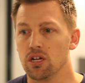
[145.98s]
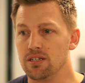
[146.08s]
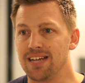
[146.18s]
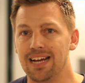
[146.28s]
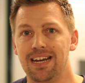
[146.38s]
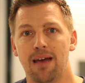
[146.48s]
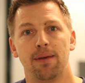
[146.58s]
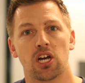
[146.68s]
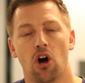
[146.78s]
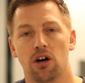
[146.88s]

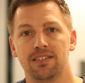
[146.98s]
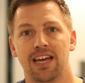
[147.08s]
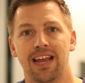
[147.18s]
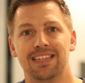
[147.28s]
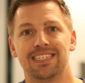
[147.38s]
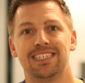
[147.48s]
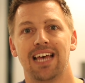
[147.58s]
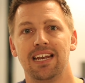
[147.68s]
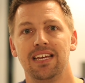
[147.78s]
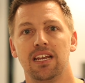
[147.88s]
dynamic content and
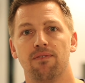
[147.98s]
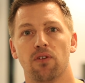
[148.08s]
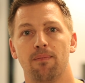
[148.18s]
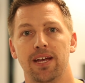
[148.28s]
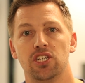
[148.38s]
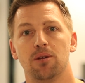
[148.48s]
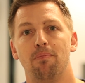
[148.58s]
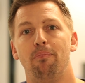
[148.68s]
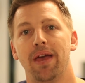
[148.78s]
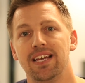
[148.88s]
sending information
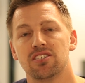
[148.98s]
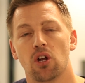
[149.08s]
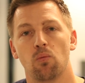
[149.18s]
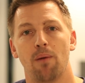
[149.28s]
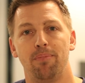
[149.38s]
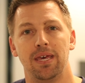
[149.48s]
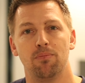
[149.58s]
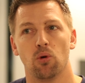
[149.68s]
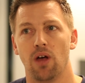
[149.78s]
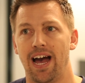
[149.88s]
based on what
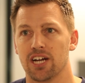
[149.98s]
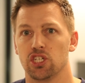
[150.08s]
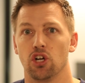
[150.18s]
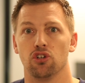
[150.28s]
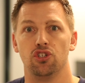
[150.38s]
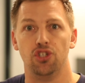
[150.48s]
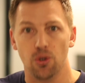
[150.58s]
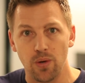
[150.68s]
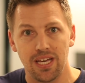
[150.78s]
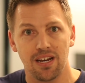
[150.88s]
people actually are
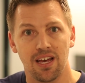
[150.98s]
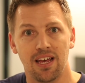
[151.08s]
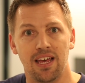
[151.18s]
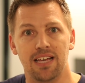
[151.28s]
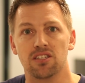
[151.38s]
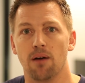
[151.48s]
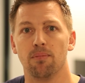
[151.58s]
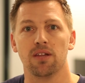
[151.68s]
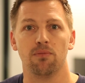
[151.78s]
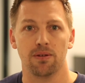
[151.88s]
doing is
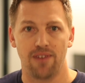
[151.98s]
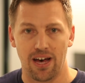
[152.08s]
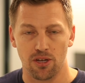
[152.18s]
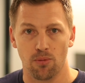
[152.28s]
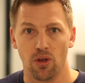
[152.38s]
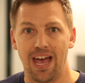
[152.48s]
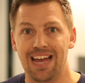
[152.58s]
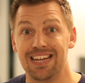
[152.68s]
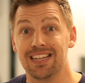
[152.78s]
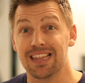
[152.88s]
unbelievably valuable.
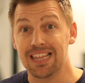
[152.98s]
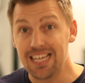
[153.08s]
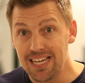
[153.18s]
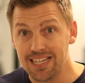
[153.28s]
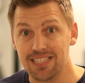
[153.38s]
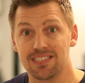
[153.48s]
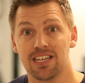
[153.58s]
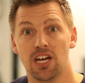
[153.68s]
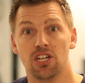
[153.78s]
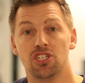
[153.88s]
And it leads
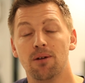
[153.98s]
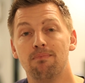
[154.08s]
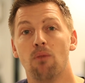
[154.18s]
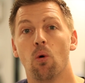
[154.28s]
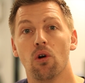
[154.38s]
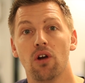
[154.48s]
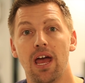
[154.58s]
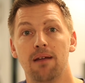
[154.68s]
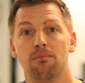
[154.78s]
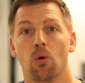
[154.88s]
to more
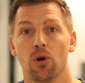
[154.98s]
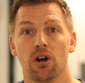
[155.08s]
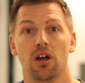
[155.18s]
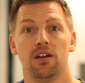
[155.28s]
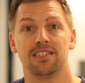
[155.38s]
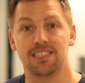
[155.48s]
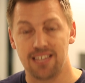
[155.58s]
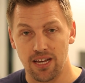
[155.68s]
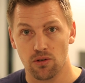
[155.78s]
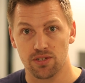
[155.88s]
and more
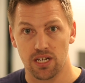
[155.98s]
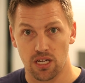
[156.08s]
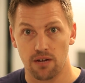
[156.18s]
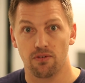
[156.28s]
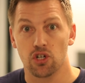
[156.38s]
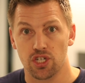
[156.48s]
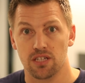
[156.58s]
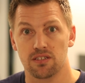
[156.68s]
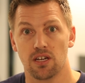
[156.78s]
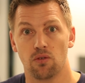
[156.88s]
sales and
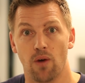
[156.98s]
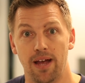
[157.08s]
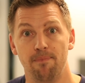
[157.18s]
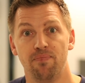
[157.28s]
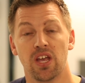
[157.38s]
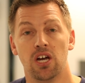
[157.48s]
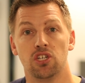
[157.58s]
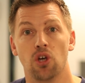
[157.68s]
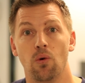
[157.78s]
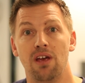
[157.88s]
conversions, right?
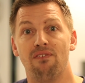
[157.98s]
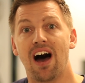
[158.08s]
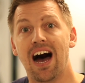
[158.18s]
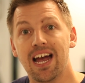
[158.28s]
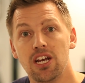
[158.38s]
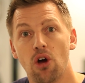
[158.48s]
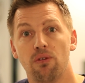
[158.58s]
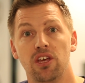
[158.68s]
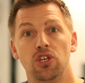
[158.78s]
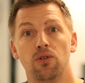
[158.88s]
So if I know
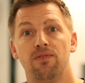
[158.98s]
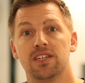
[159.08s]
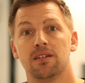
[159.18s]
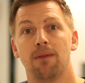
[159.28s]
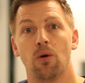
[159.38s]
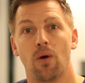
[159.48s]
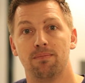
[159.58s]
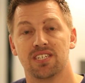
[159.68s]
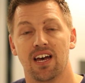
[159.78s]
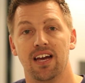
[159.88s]
that you visit my
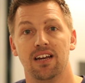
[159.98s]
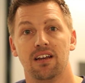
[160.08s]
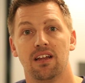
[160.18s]
website